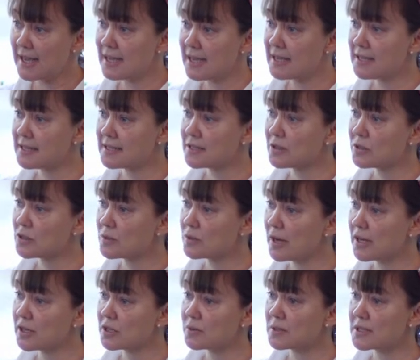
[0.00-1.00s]
is they're
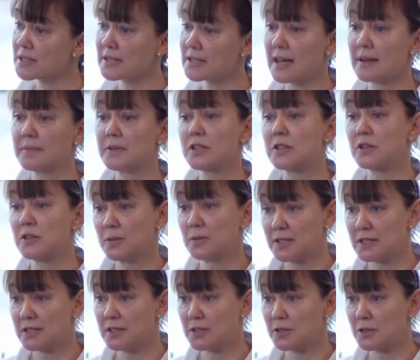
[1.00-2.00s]
trying to establish a new
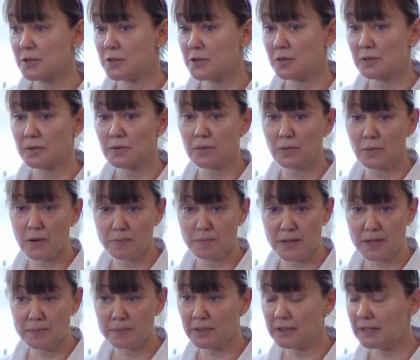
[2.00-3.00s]
institution where
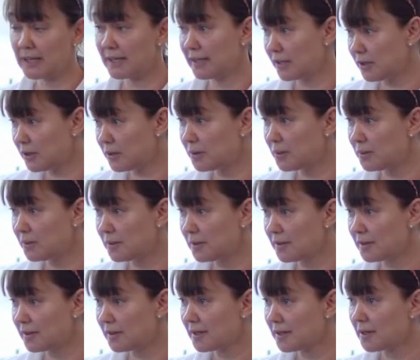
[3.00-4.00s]
people like you
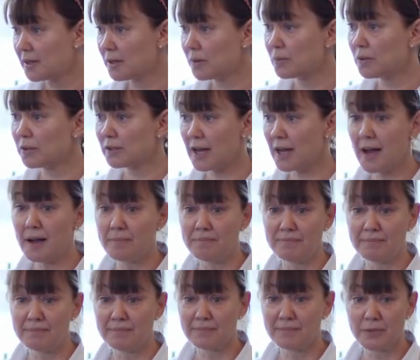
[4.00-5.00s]
will
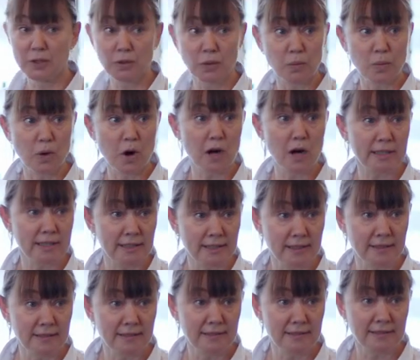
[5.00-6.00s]
come. You'll walk
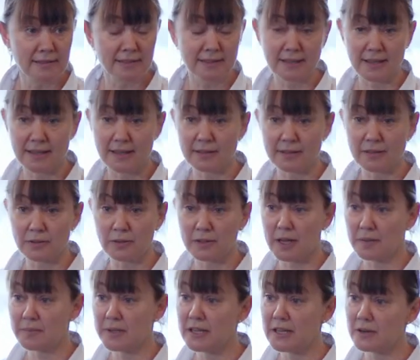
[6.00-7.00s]
in and you'll
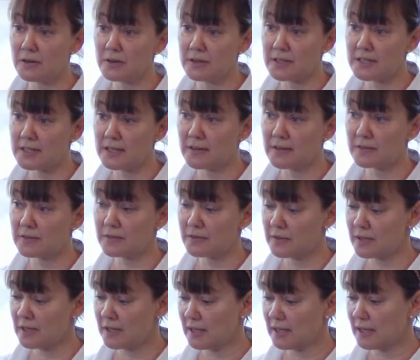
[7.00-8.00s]
come here instead of,
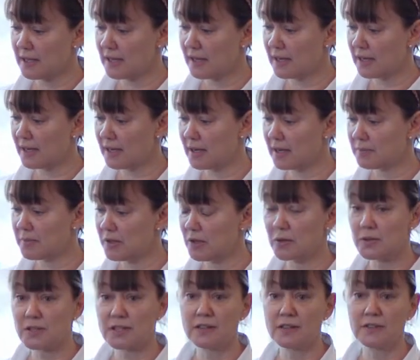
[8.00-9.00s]
you
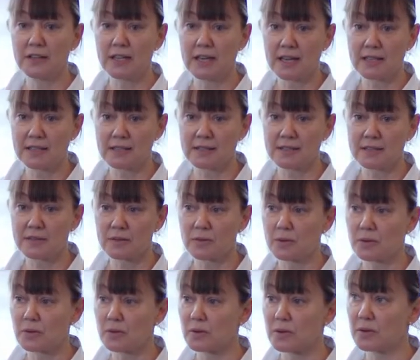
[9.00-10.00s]
know, CVS
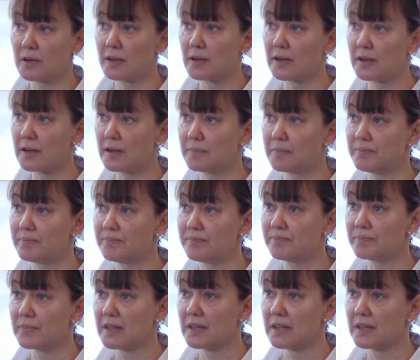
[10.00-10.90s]
or,